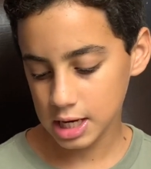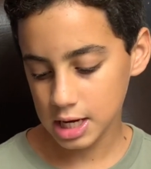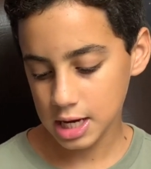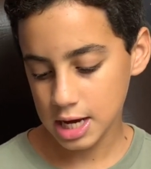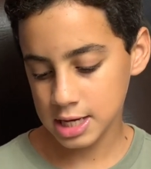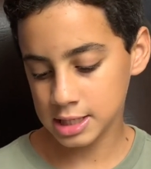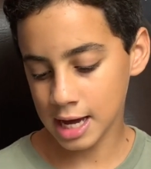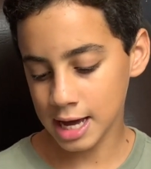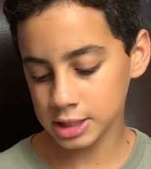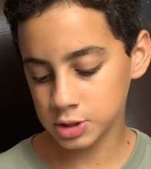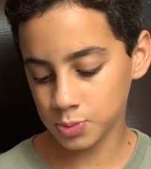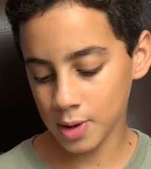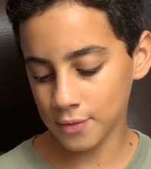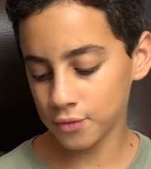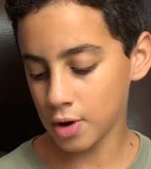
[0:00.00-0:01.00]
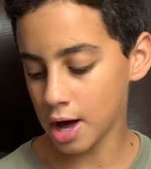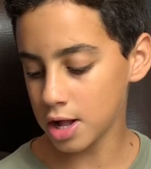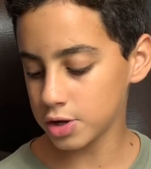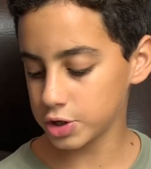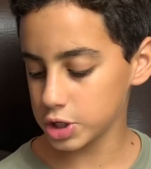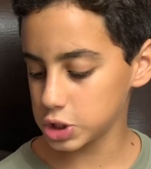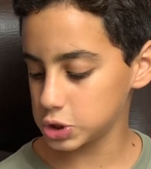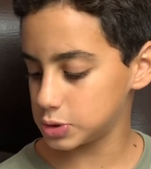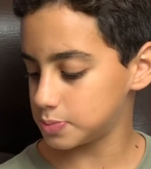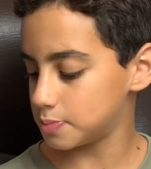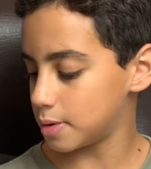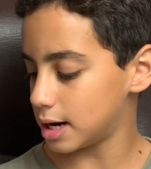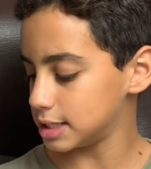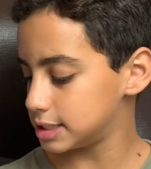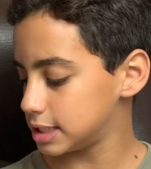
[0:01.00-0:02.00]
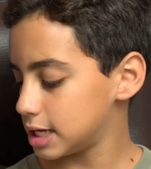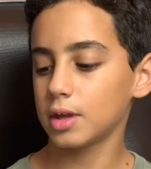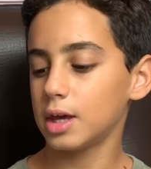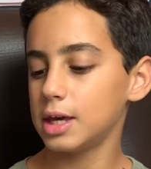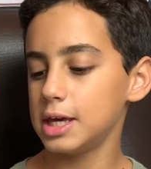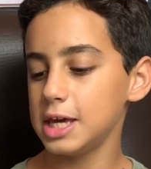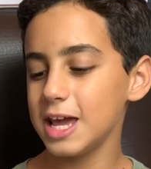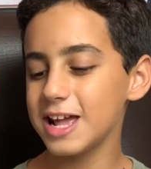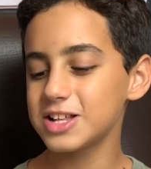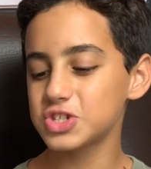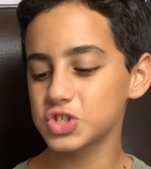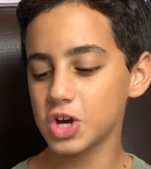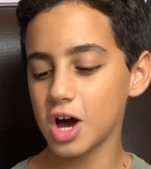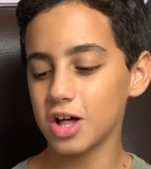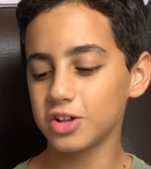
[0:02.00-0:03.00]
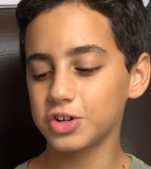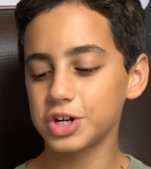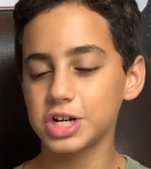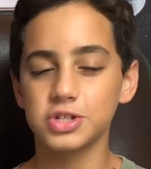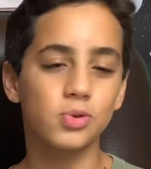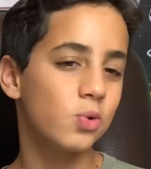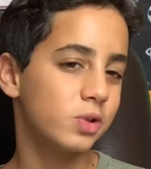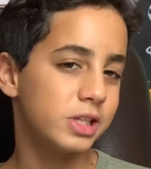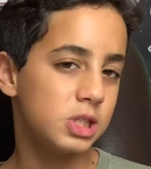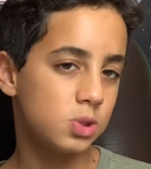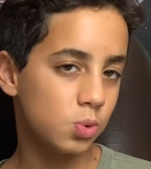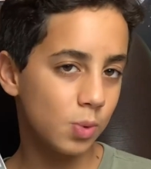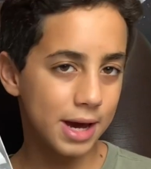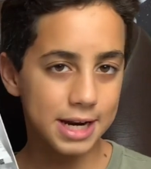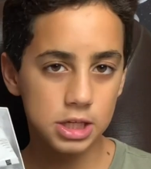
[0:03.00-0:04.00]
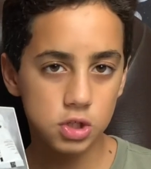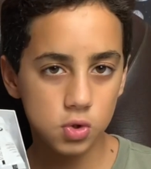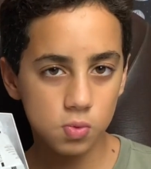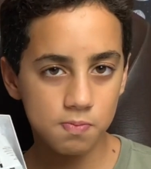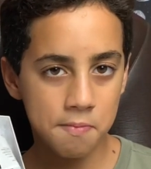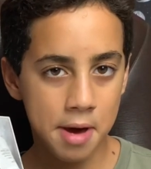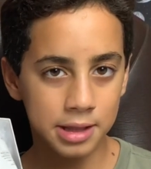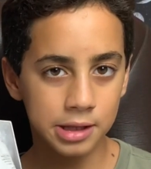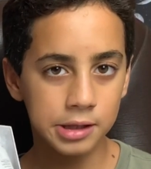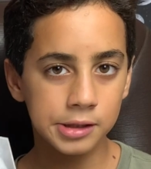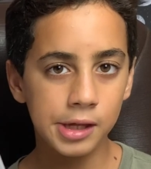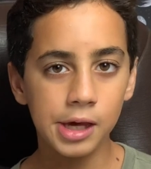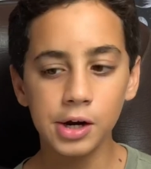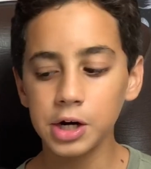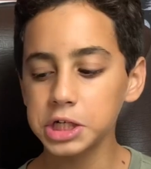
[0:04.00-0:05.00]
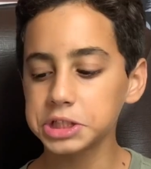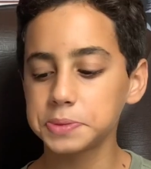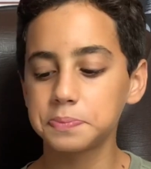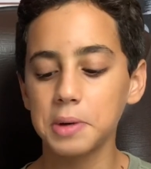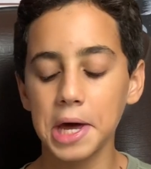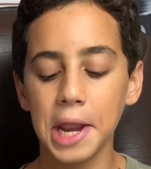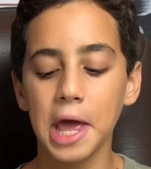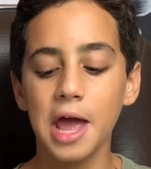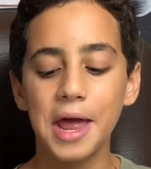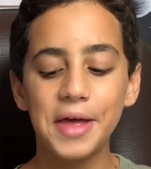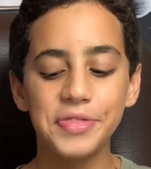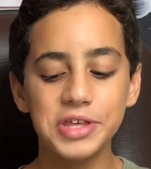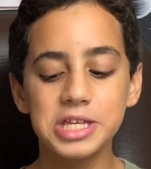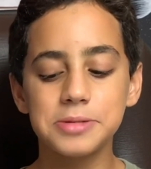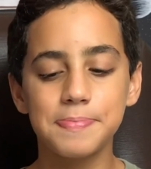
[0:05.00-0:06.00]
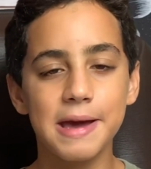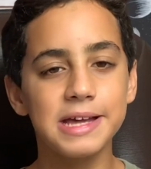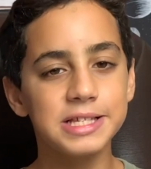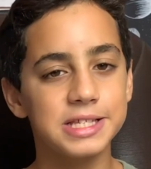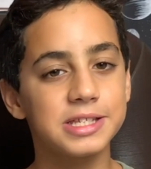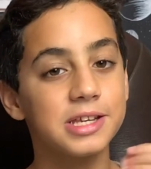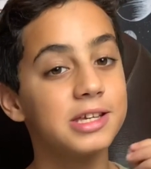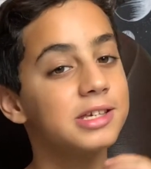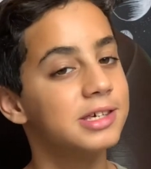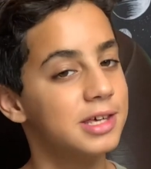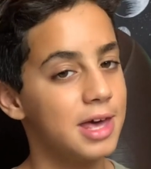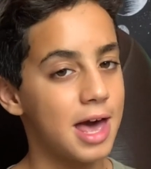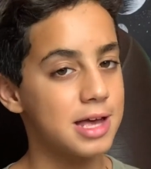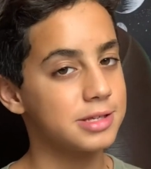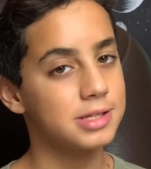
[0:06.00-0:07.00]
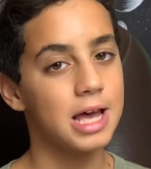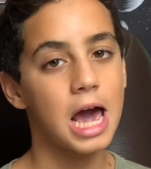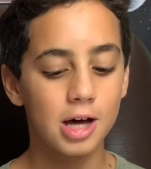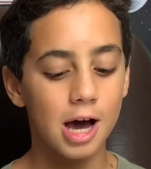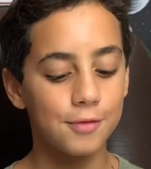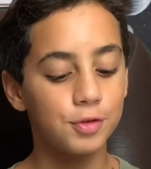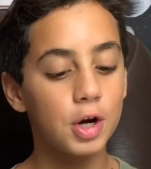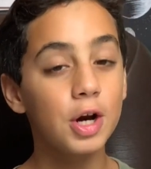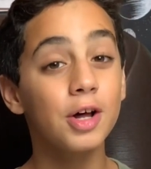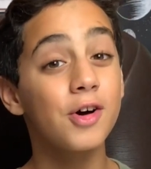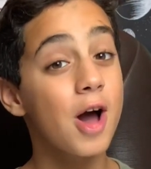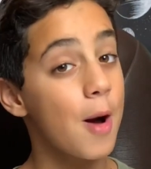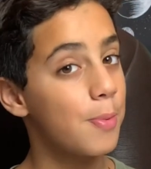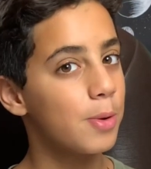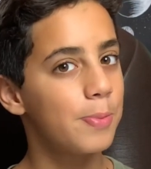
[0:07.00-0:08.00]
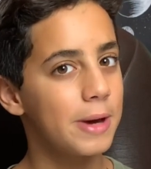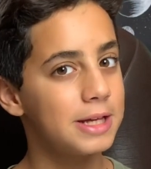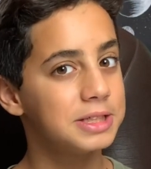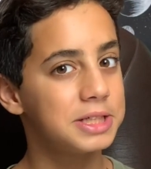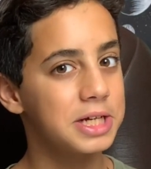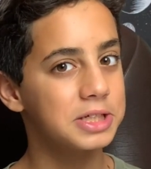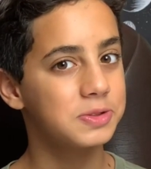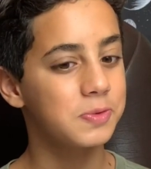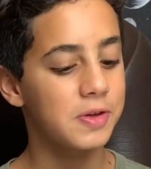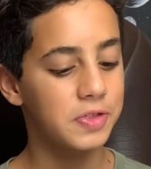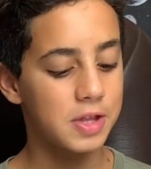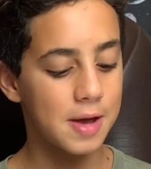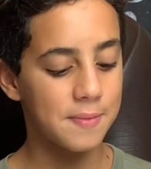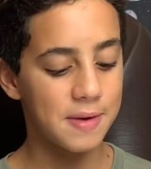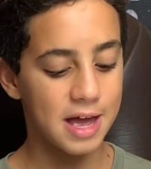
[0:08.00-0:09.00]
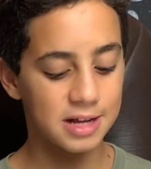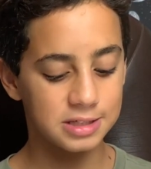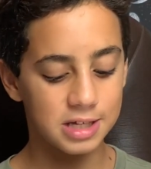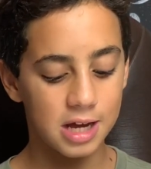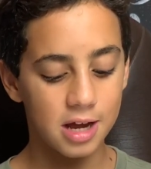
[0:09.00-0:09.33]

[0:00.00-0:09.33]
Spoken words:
it has 12 colors, but each color is only 22 milliliters. But these paints, yes, I've done a couple paintings with them, and